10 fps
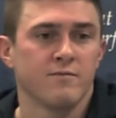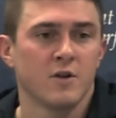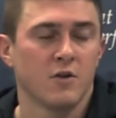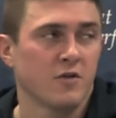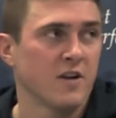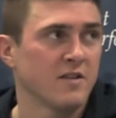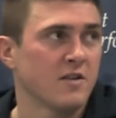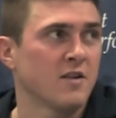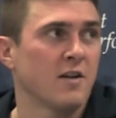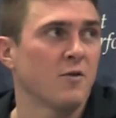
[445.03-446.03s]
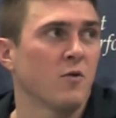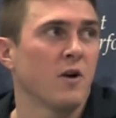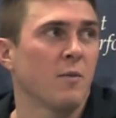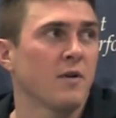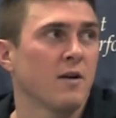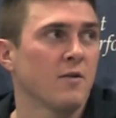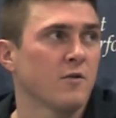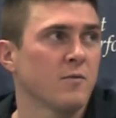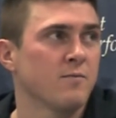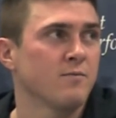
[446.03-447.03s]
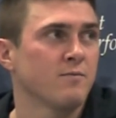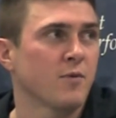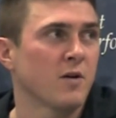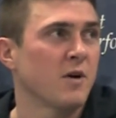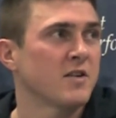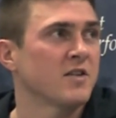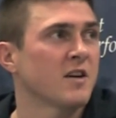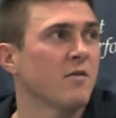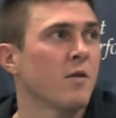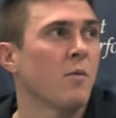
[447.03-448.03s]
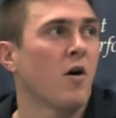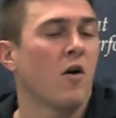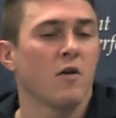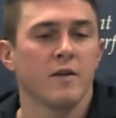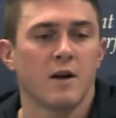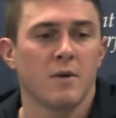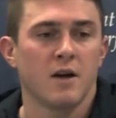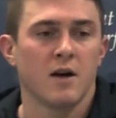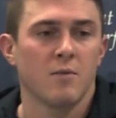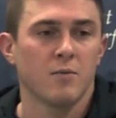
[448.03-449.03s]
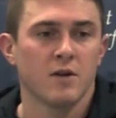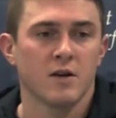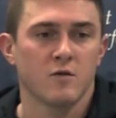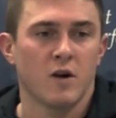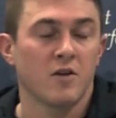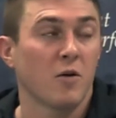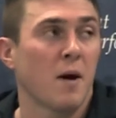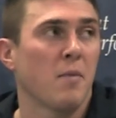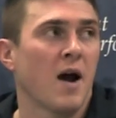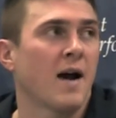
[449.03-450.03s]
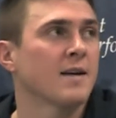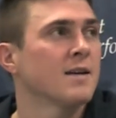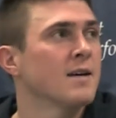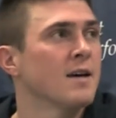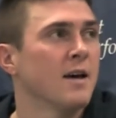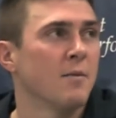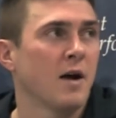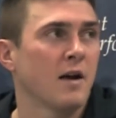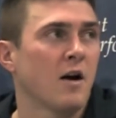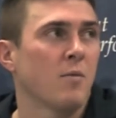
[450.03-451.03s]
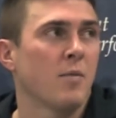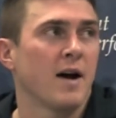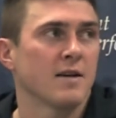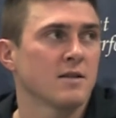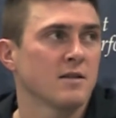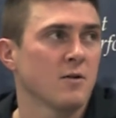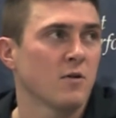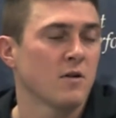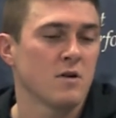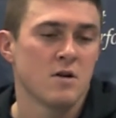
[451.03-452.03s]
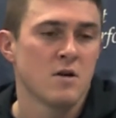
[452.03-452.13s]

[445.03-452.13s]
In transition, I threw one up there that was pretty much just giving him the ball, and then I made a couple plays where I turned my back and made a couple passes that weren't